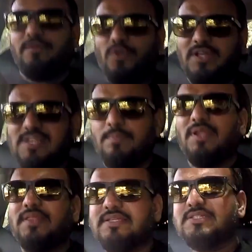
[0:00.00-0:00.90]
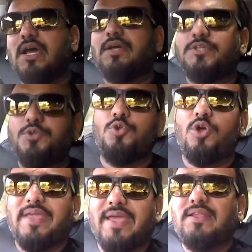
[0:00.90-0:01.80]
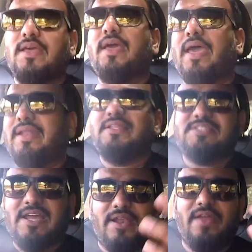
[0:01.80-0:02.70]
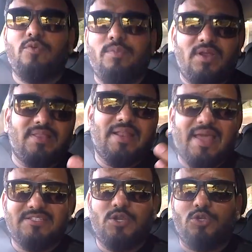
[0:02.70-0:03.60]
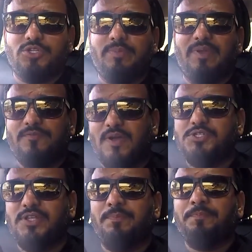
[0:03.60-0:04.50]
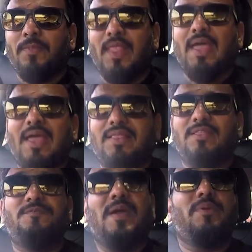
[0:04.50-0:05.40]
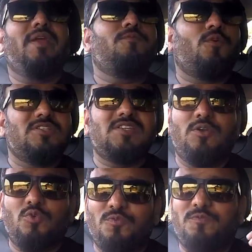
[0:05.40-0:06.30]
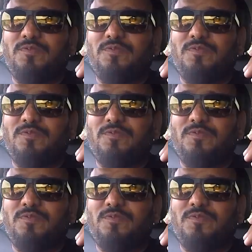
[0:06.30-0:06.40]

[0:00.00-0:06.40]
Like for example, in this car, you do not get an inside rearview mirror that has an auto-dimming function. The fabric for the sunroof,